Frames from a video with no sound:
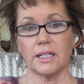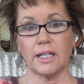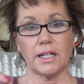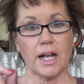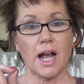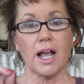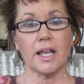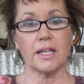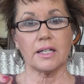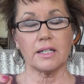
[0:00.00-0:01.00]
And
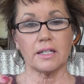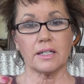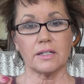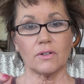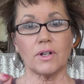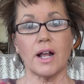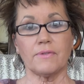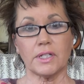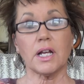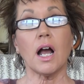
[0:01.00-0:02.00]
I don't
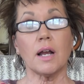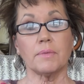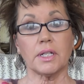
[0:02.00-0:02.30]
have the time